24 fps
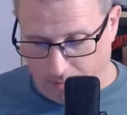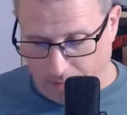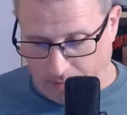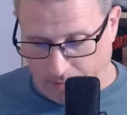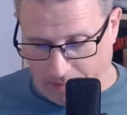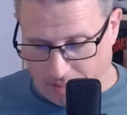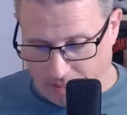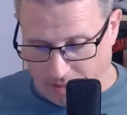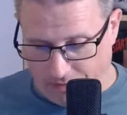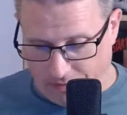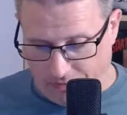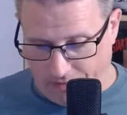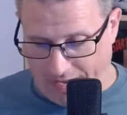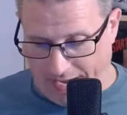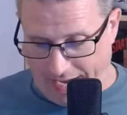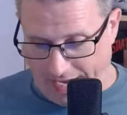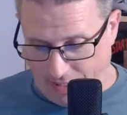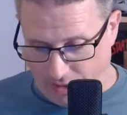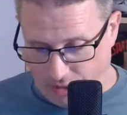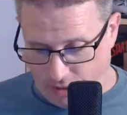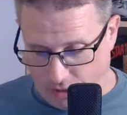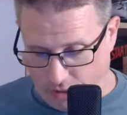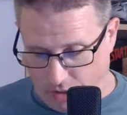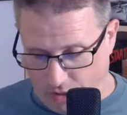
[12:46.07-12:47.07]
plus
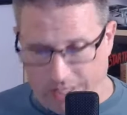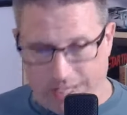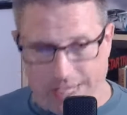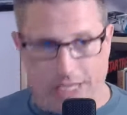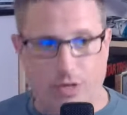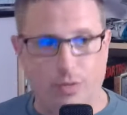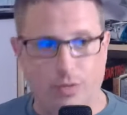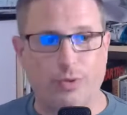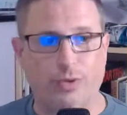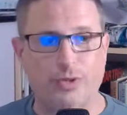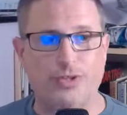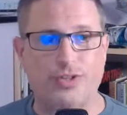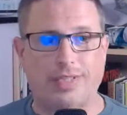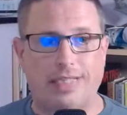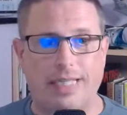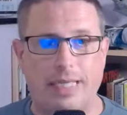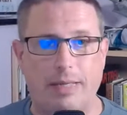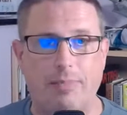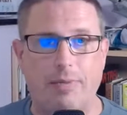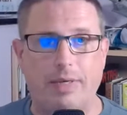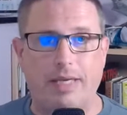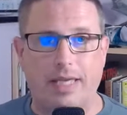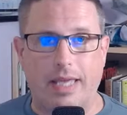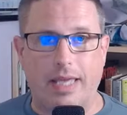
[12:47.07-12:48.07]
phaser equals
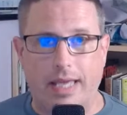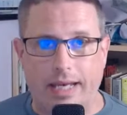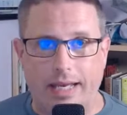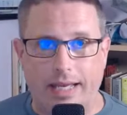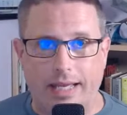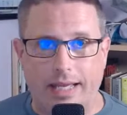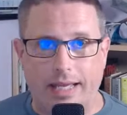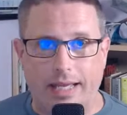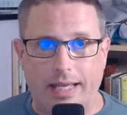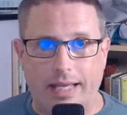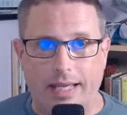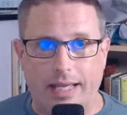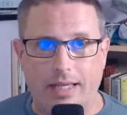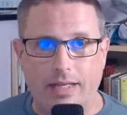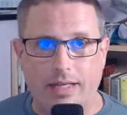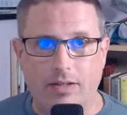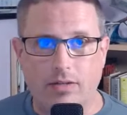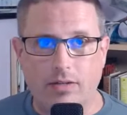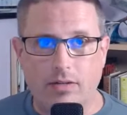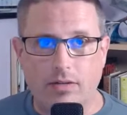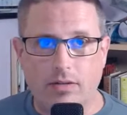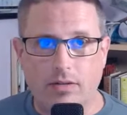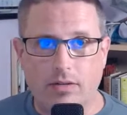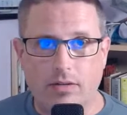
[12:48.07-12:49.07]
sleepy kitty
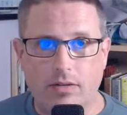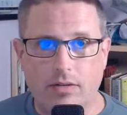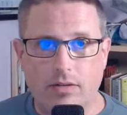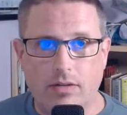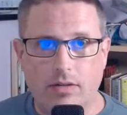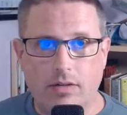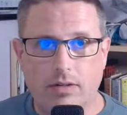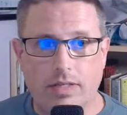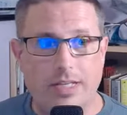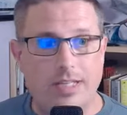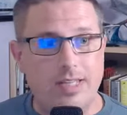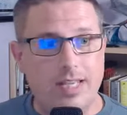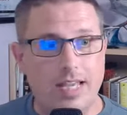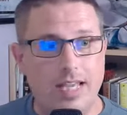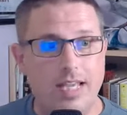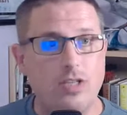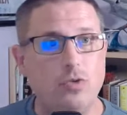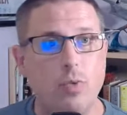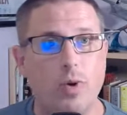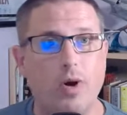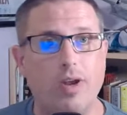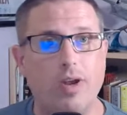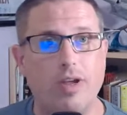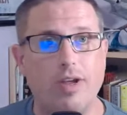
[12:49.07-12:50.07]
because
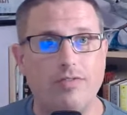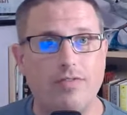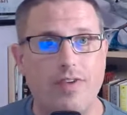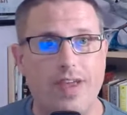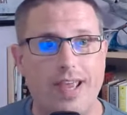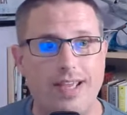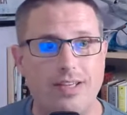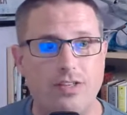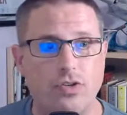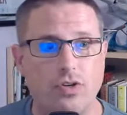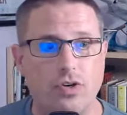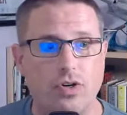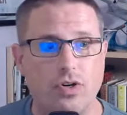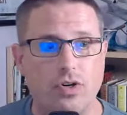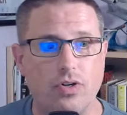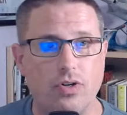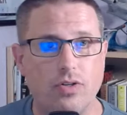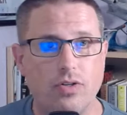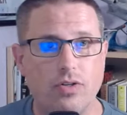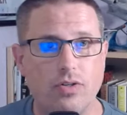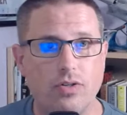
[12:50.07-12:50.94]
he's wearing a phaser.